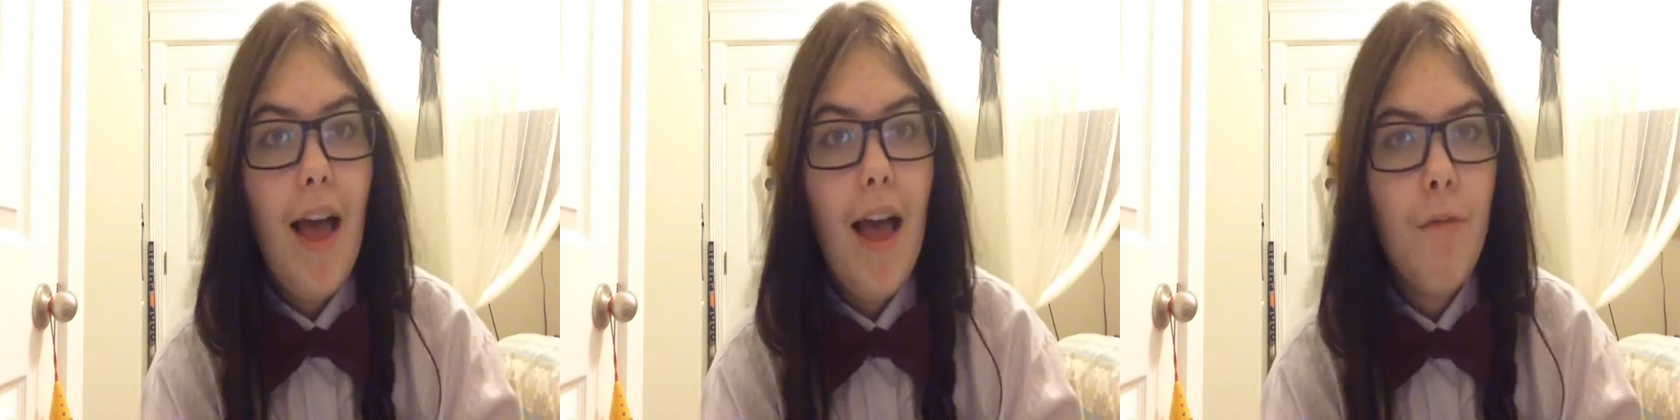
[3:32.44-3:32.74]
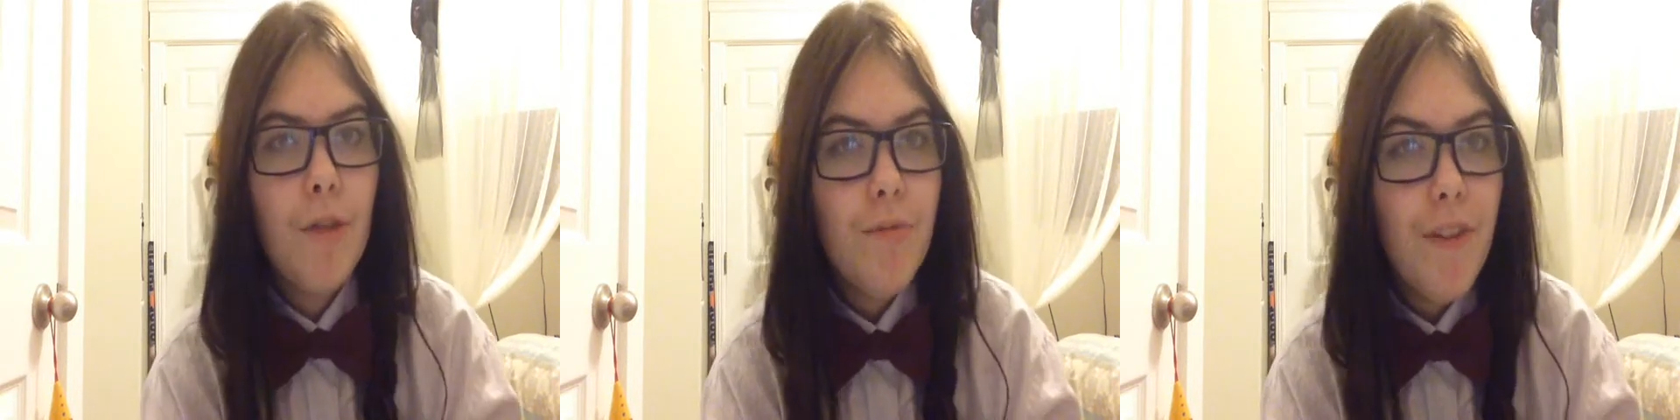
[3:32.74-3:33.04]
I
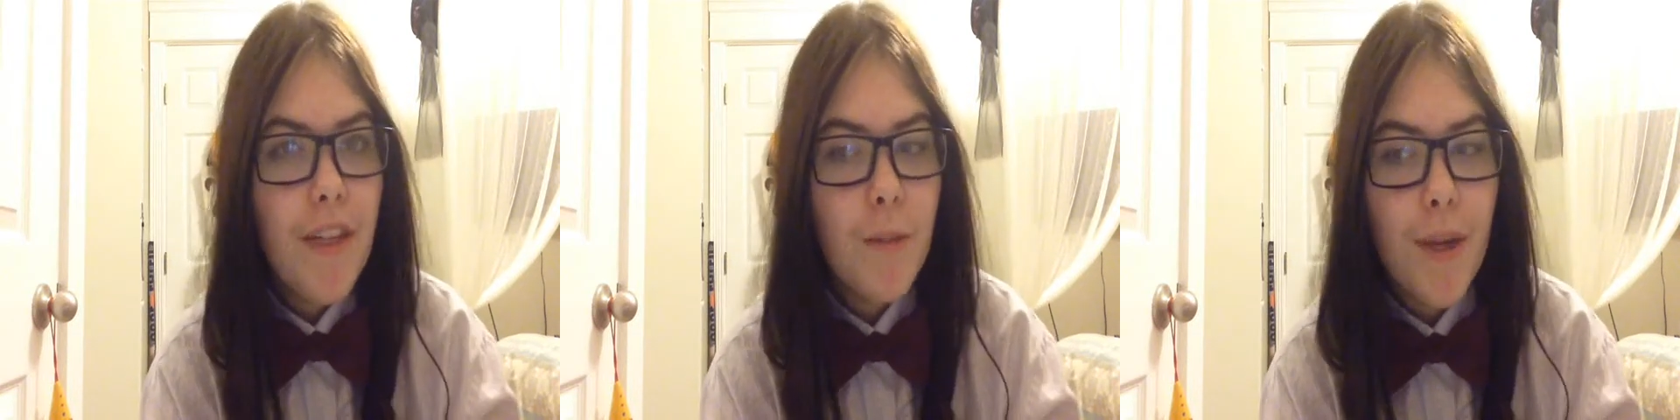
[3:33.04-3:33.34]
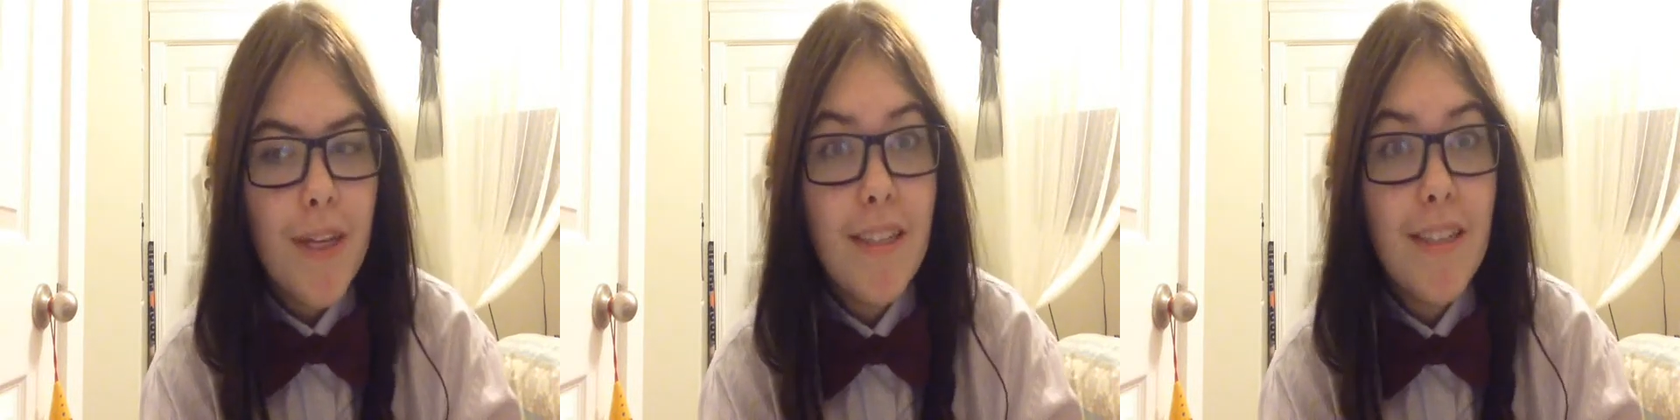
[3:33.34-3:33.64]
wasn't really
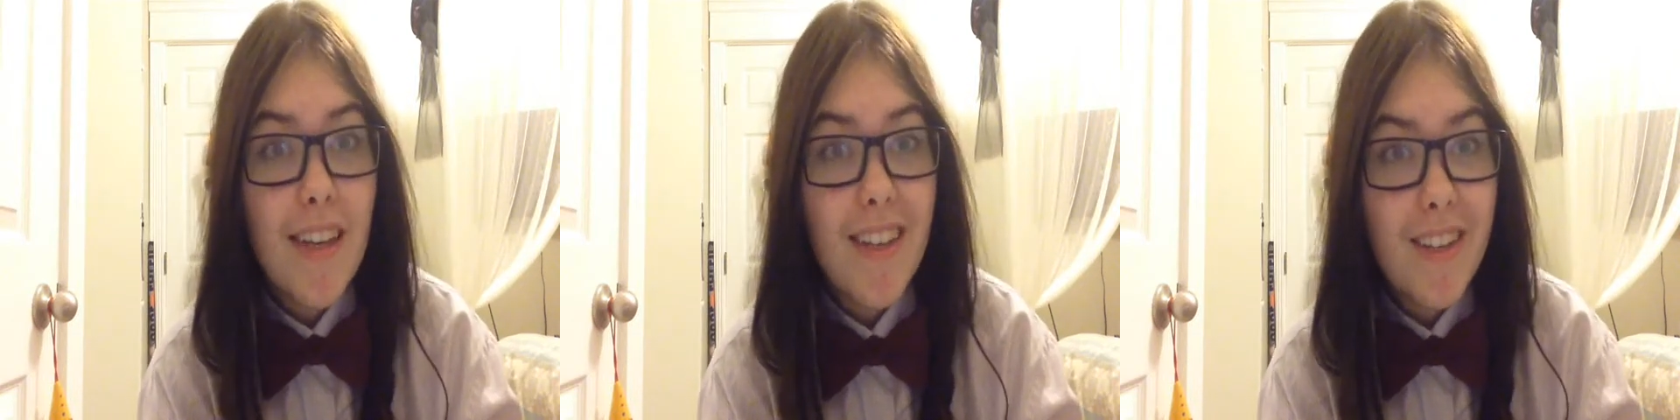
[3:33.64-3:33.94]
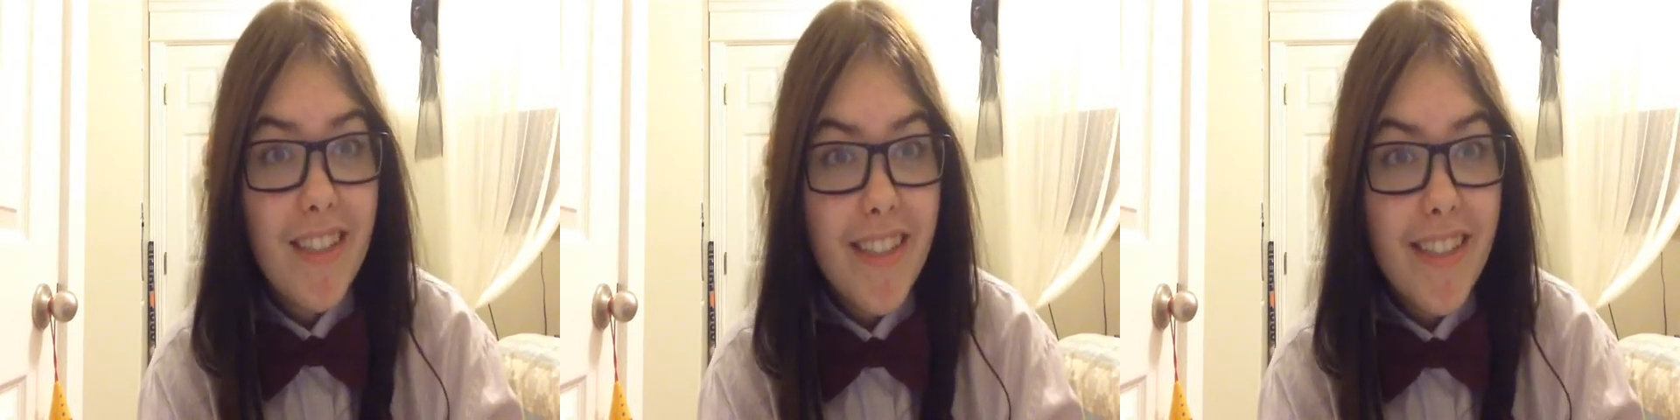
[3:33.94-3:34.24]
expecting
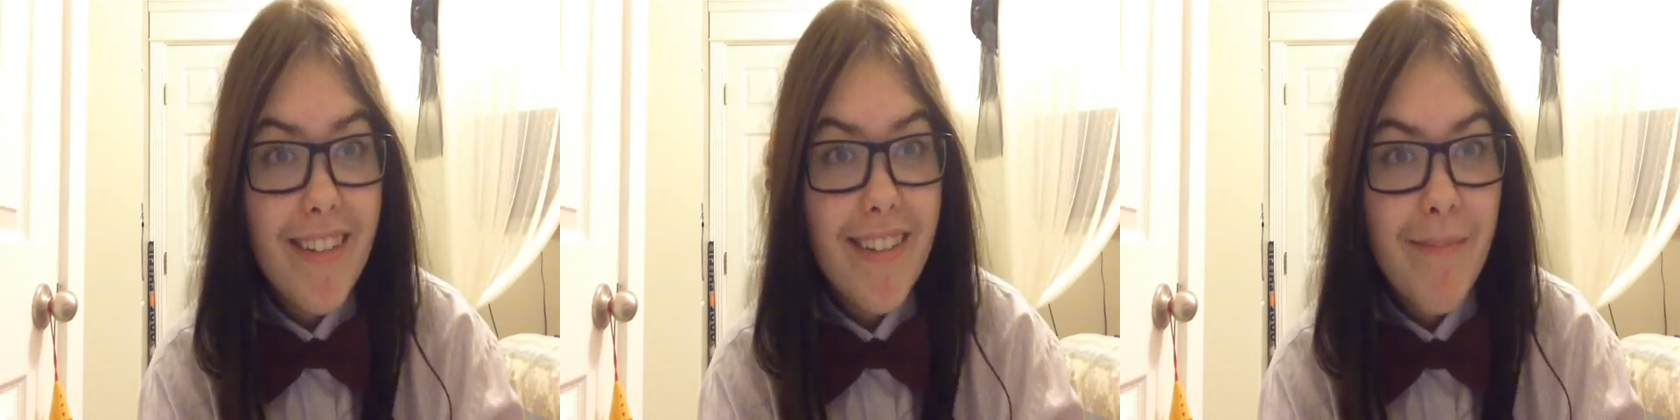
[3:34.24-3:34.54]
Cygons,